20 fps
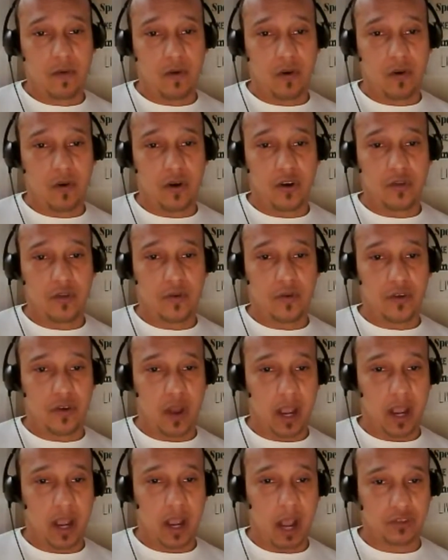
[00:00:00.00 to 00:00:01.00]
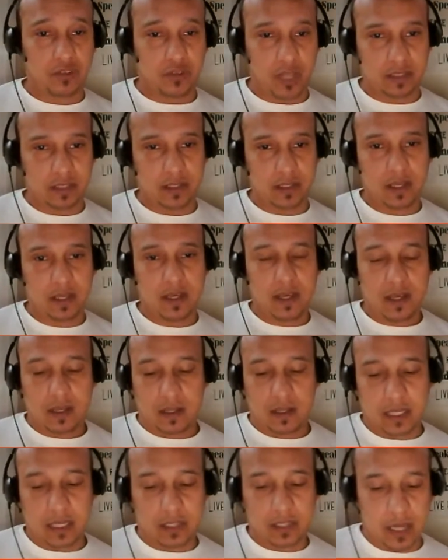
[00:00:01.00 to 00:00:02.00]
excellent for business is
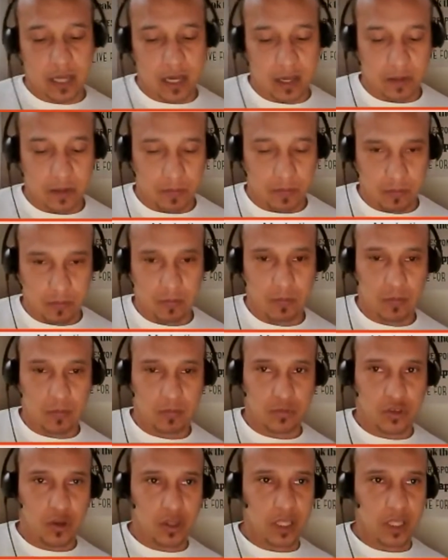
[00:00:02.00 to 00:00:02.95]
having a